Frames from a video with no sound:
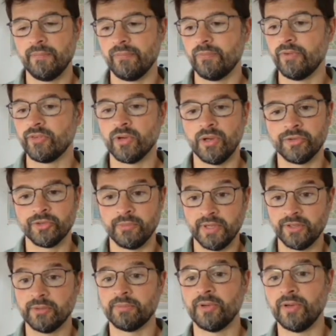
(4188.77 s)
We've got
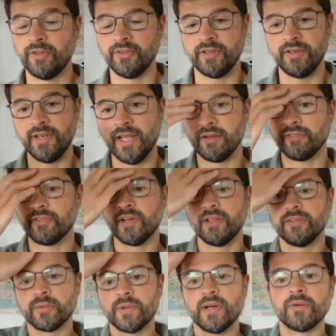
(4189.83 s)
atomic deploys at Netlify
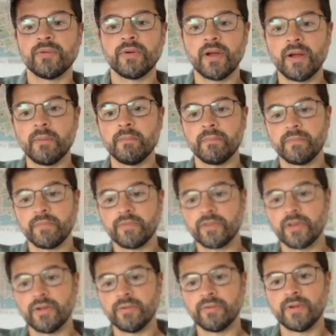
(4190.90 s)
as well,
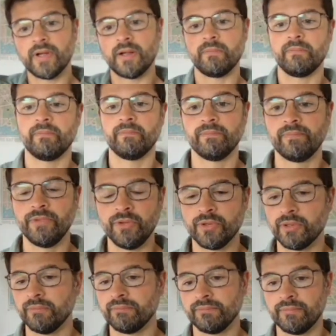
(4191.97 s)
so you
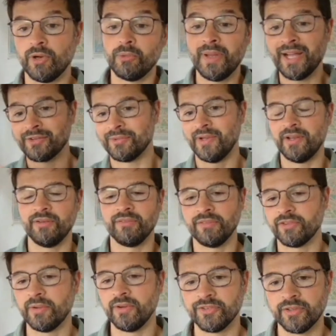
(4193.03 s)
can roll back to it
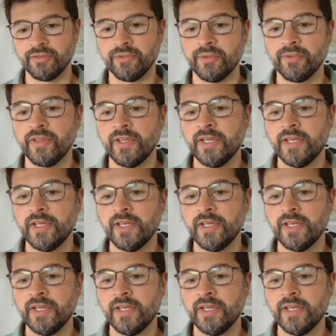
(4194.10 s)
and so on and so forth.